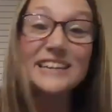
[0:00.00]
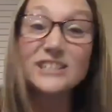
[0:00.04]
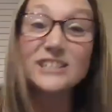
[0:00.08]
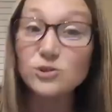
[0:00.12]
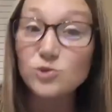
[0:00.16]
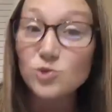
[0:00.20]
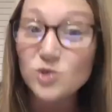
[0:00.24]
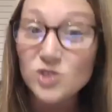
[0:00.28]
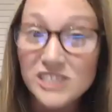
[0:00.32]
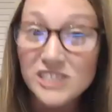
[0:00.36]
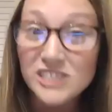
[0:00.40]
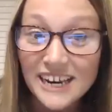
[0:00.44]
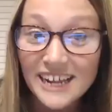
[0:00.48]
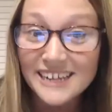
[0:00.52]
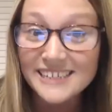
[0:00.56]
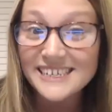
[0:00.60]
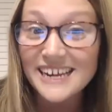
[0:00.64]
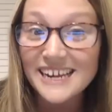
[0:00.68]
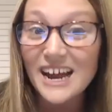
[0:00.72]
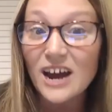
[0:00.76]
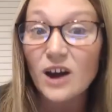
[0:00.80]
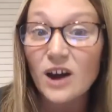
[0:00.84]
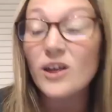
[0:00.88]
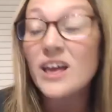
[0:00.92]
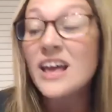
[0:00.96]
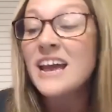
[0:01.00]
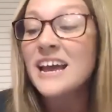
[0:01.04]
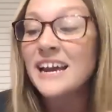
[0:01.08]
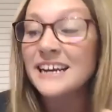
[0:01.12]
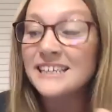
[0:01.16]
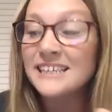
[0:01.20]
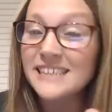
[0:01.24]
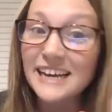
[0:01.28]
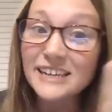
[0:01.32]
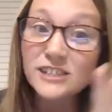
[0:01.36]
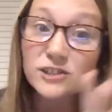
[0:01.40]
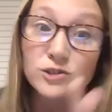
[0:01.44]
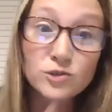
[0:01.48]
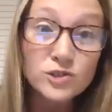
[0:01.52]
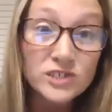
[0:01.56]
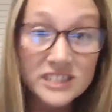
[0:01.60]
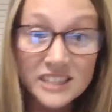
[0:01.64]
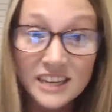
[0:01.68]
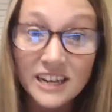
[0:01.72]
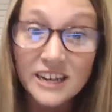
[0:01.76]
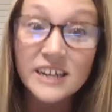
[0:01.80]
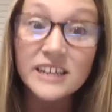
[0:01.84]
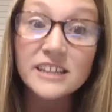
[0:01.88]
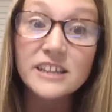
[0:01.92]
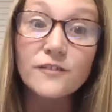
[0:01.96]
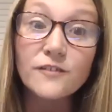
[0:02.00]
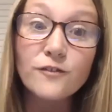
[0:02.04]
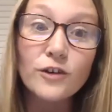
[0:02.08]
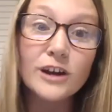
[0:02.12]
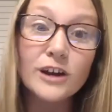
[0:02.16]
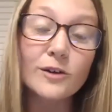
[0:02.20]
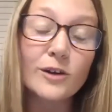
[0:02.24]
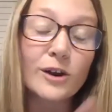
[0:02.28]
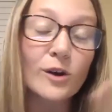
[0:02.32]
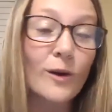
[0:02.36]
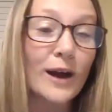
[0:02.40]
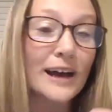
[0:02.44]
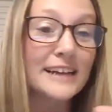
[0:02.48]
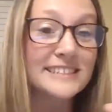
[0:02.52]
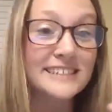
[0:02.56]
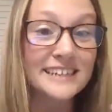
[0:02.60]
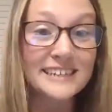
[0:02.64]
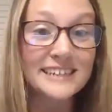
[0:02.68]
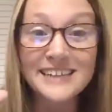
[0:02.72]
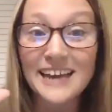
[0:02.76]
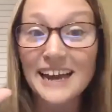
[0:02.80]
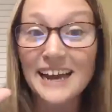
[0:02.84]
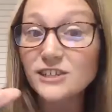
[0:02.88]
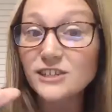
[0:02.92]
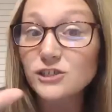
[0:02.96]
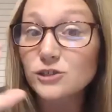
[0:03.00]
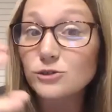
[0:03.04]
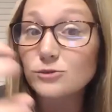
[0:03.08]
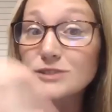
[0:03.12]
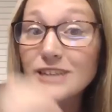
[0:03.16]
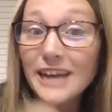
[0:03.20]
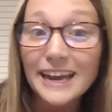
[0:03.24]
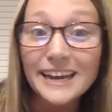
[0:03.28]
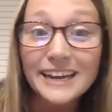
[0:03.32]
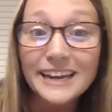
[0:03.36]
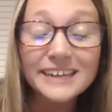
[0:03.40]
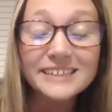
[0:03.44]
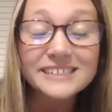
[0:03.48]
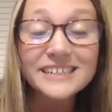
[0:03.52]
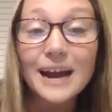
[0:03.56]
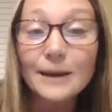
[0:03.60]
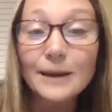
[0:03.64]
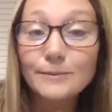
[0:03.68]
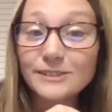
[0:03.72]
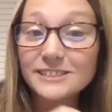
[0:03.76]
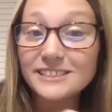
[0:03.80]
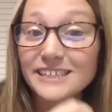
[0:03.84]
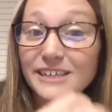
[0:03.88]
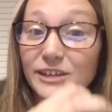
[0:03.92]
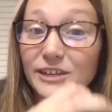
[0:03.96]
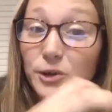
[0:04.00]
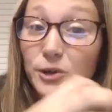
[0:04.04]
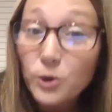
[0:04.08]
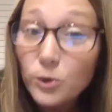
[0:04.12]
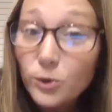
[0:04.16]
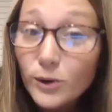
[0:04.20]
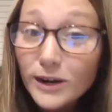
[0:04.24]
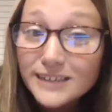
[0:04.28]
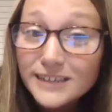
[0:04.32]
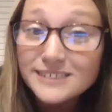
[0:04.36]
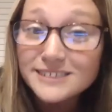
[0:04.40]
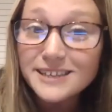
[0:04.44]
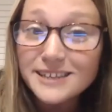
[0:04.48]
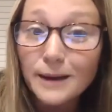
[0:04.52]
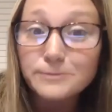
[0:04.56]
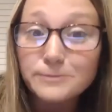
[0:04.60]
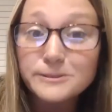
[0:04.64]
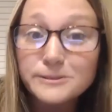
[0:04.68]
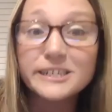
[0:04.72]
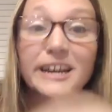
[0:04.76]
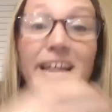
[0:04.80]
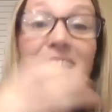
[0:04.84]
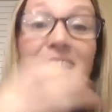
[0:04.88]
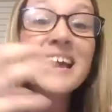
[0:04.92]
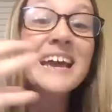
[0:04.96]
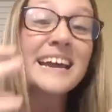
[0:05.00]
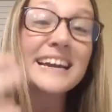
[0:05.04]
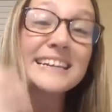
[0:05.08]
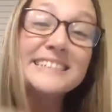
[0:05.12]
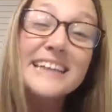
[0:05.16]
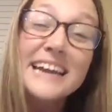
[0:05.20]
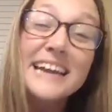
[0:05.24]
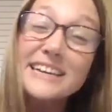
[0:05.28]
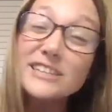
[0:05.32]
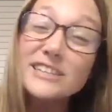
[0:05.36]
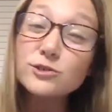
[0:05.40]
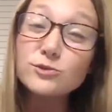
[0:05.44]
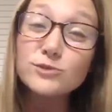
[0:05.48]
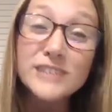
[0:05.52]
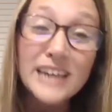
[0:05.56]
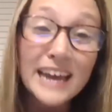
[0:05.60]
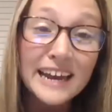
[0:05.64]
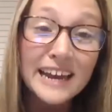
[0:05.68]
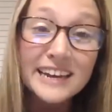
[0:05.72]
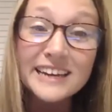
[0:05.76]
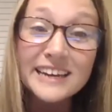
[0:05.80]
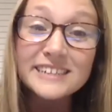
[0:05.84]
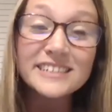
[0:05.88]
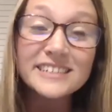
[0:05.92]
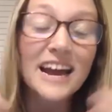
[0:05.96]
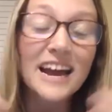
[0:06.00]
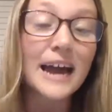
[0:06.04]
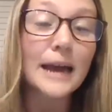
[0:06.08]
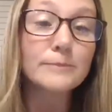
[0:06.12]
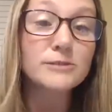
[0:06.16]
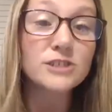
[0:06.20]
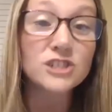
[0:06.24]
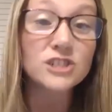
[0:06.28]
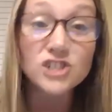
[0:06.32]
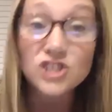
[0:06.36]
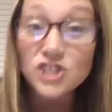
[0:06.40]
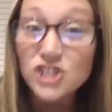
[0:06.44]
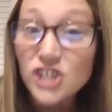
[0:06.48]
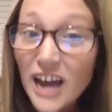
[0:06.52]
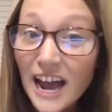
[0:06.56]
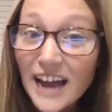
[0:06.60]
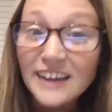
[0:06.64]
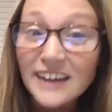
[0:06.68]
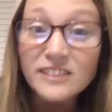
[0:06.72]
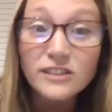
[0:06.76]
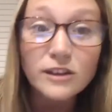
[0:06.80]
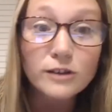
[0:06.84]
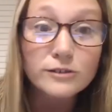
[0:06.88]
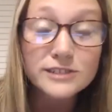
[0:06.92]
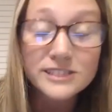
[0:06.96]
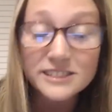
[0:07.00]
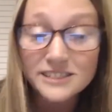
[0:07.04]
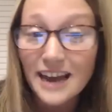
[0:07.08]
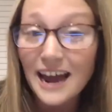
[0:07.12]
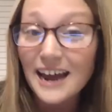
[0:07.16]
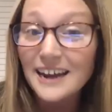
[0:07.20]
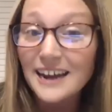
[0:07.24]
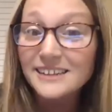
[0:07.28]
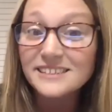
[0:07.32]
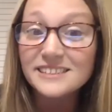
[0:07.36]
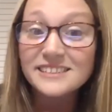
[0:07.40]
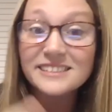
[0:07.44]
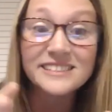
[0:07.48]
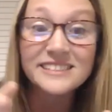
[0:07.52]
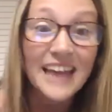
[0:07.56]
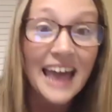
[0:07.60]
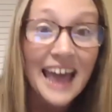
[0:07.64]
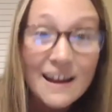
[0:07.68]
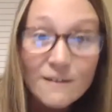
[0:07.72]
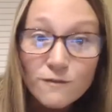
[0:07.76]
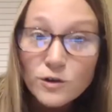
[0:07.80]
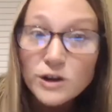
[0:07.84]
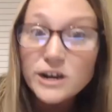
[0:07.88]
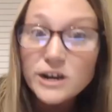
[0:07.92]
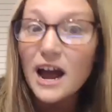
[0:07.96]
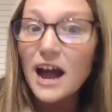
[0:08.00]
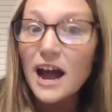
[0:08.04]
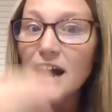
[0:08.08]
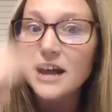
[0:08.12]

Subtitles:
you sitting down. It takes you sending the friend request. It takes you taking time to see who accepts it. It takes you taking time to check those statuses every night,